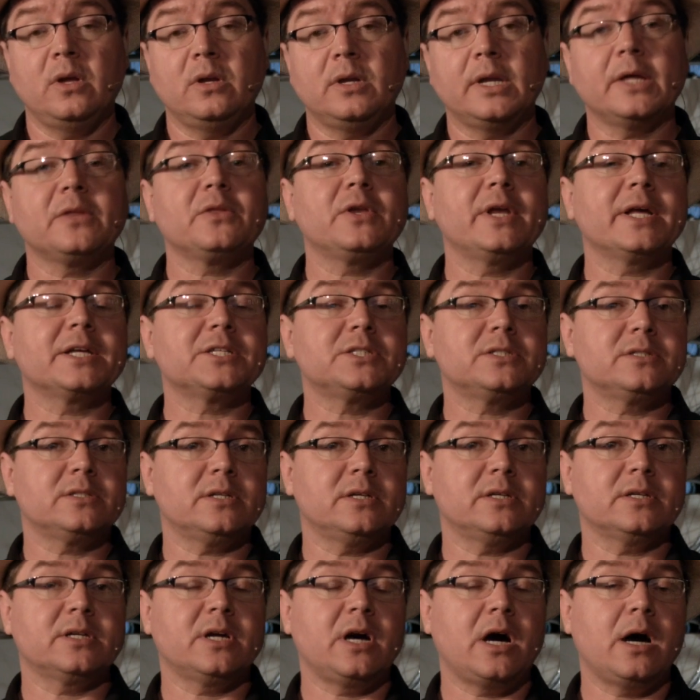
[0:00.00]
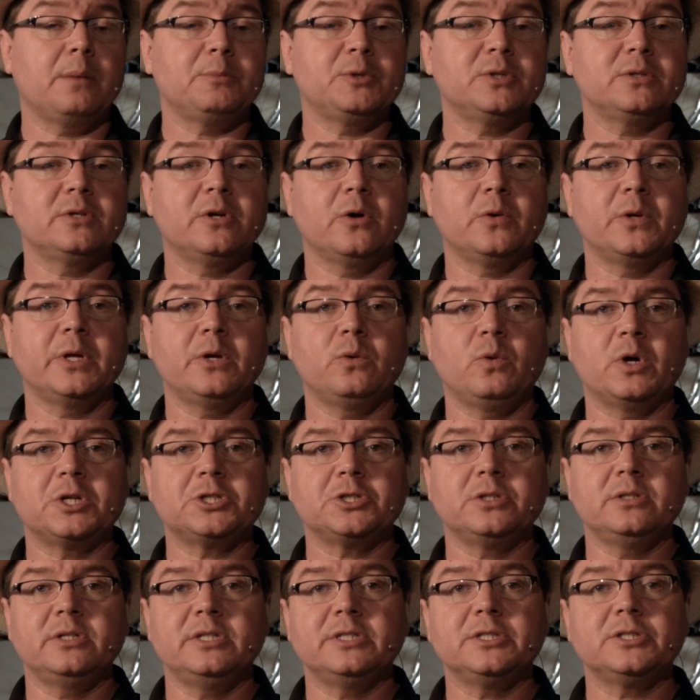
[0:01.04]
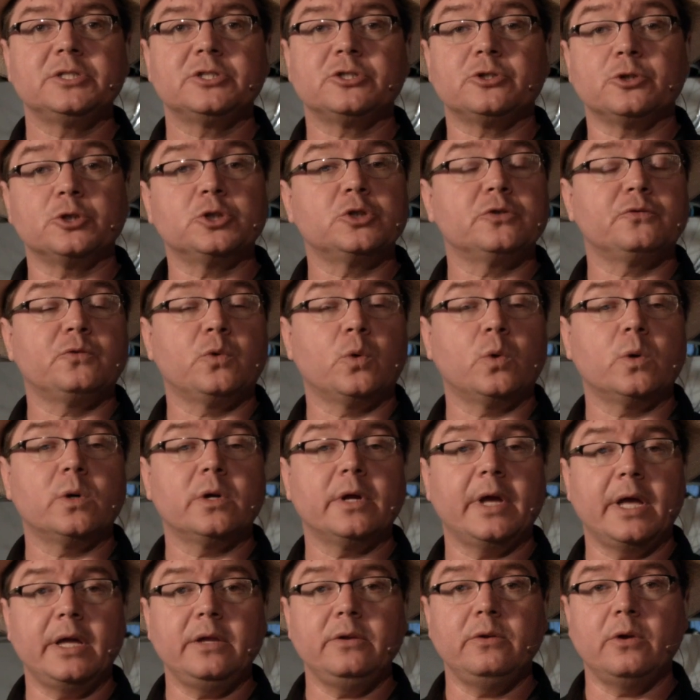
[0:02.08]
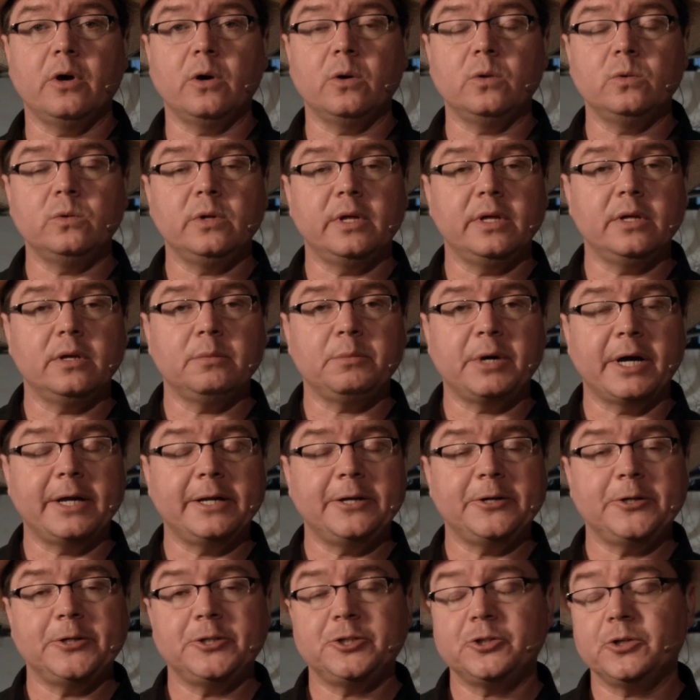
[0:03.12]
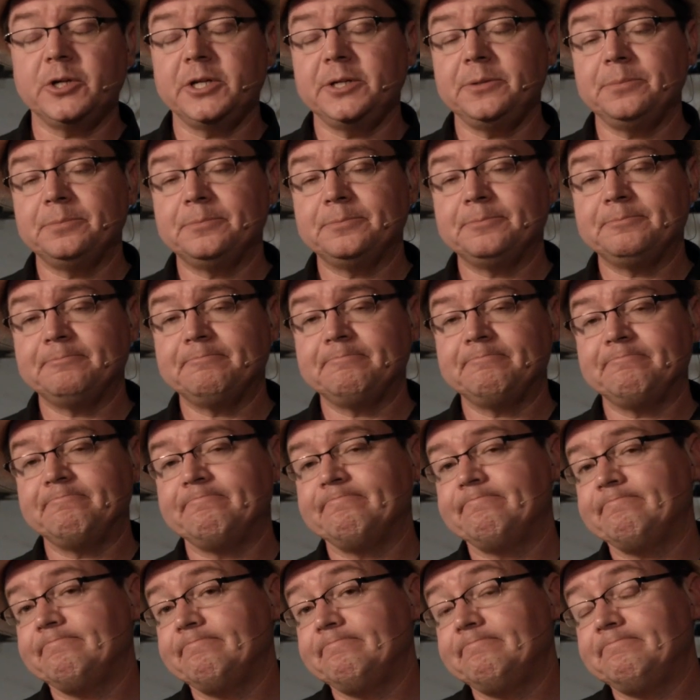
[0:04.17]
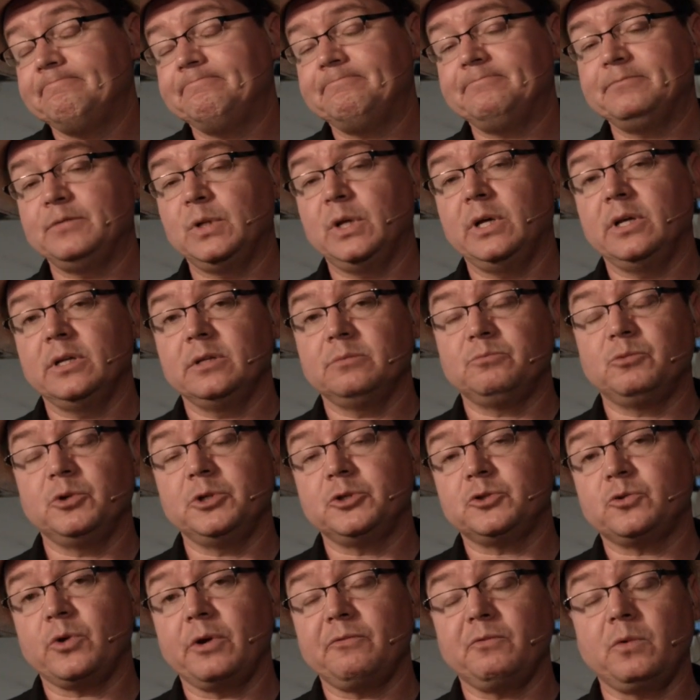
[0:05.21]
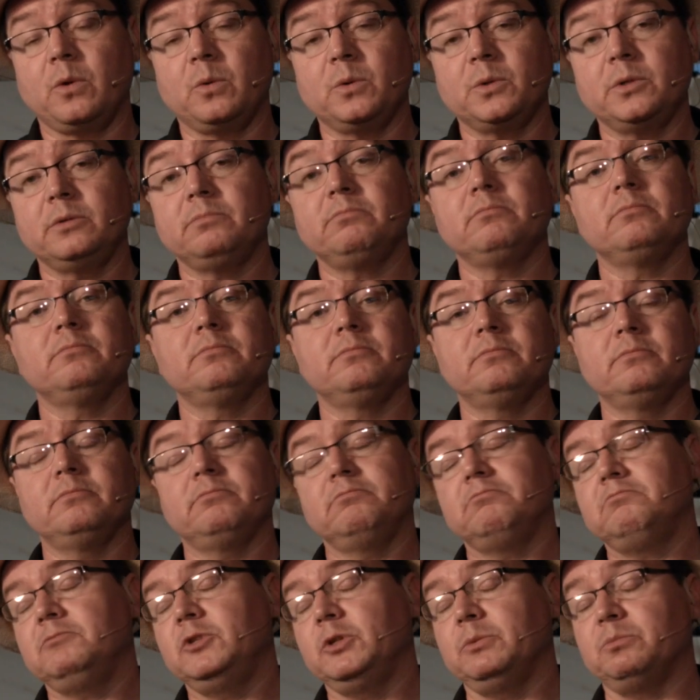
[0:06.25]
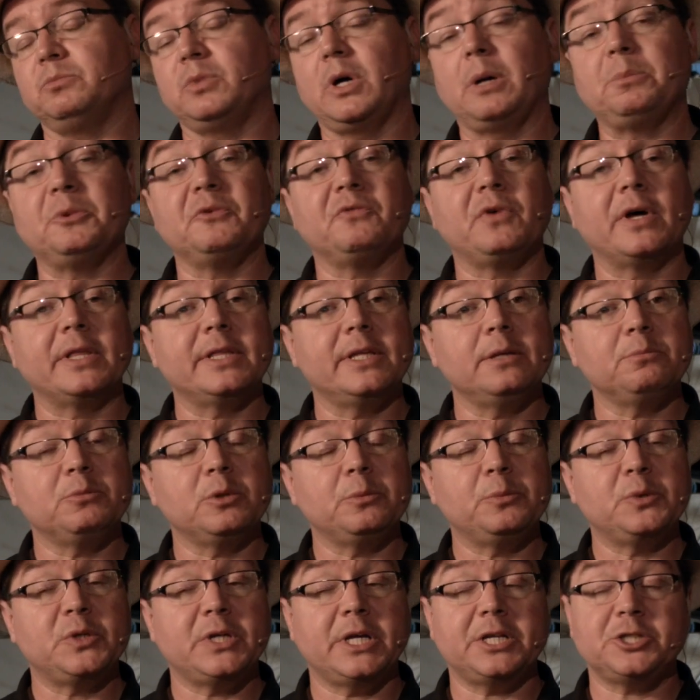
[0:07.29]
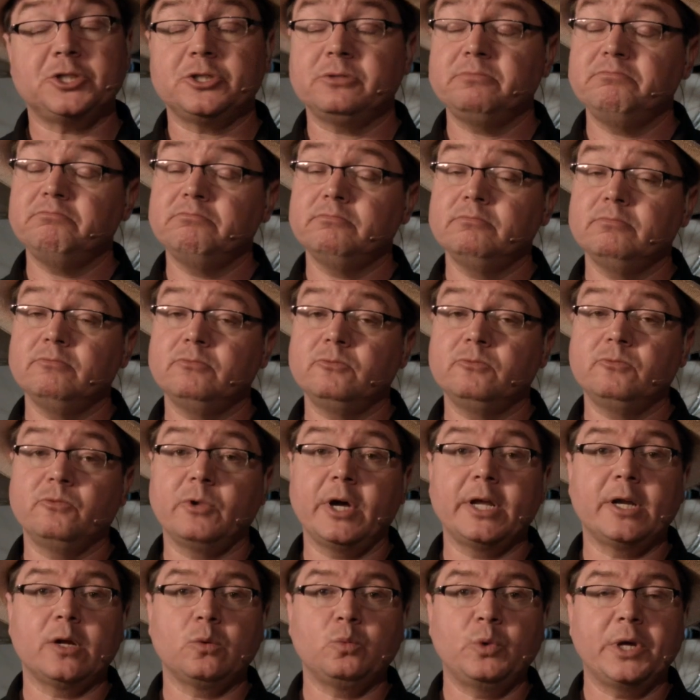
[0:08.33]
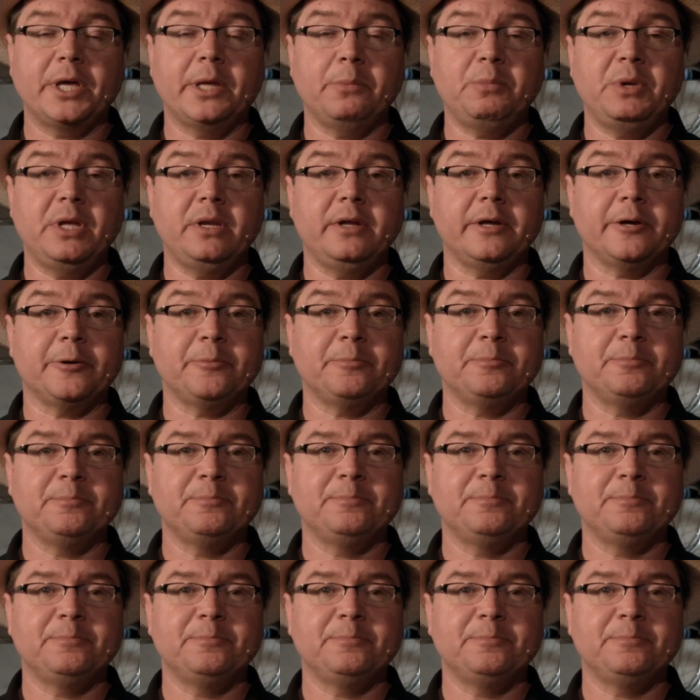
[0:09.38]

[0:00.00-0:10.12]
Now, the next common coding question is search for a node in a binary tree. Pretty straightforward. You can probably find the implementation right on Wikipedia.